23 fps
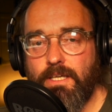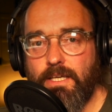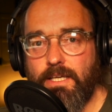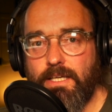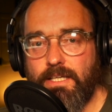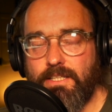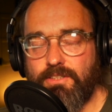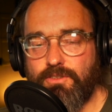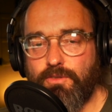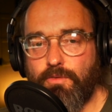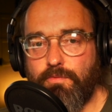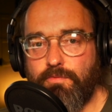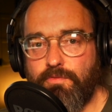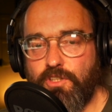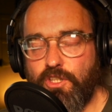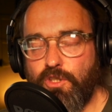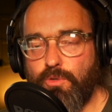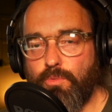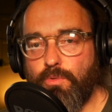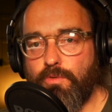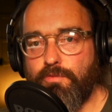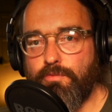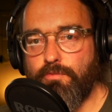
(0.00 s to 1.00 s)
Is a
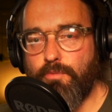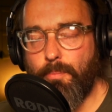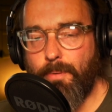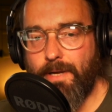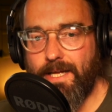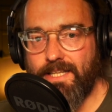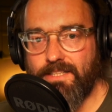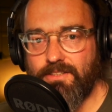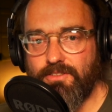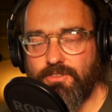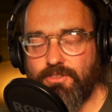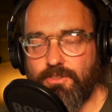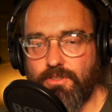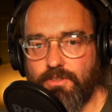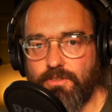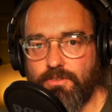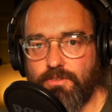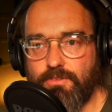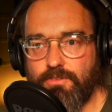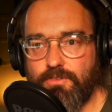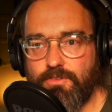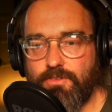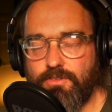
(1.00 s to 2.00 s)
view of
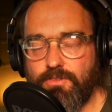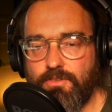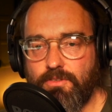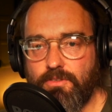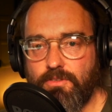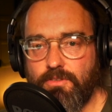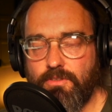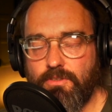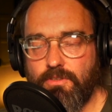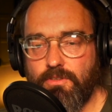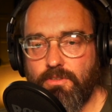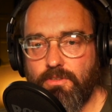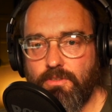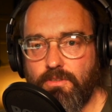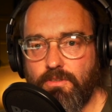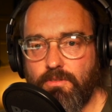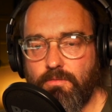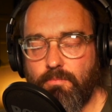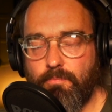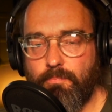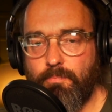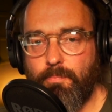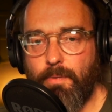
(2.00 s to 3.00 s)
repentance
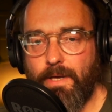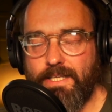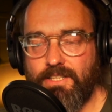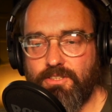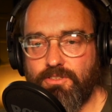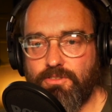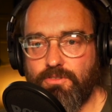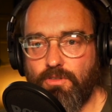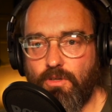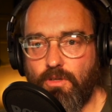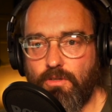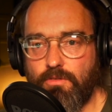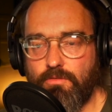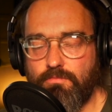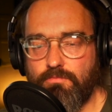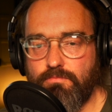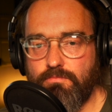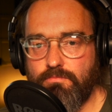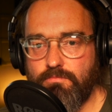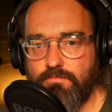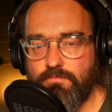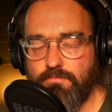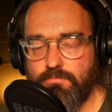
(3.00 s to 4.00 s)
based
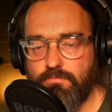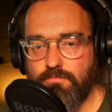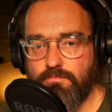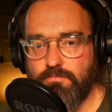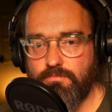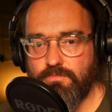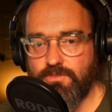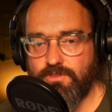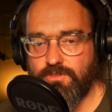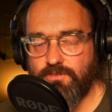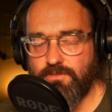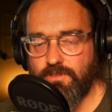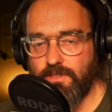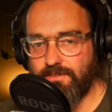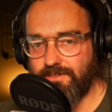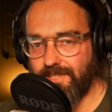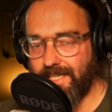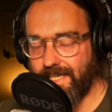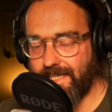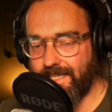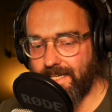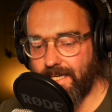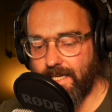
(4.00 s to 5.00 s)
on
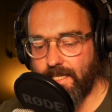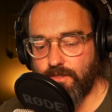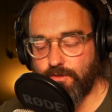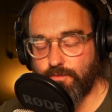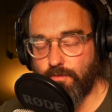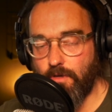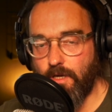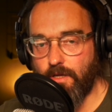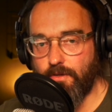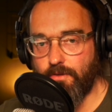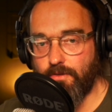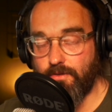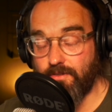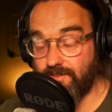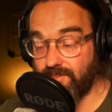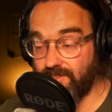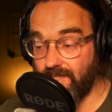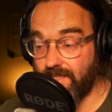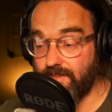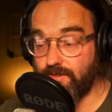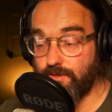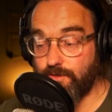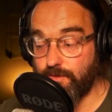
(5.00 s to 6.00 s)
decades rather than
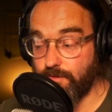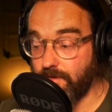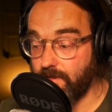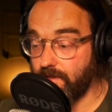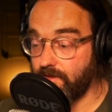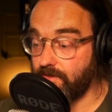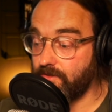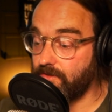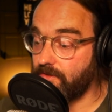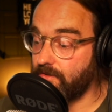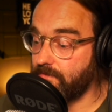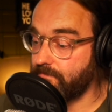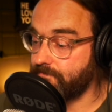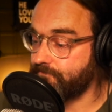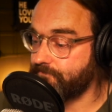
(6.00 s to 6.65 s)
centuries.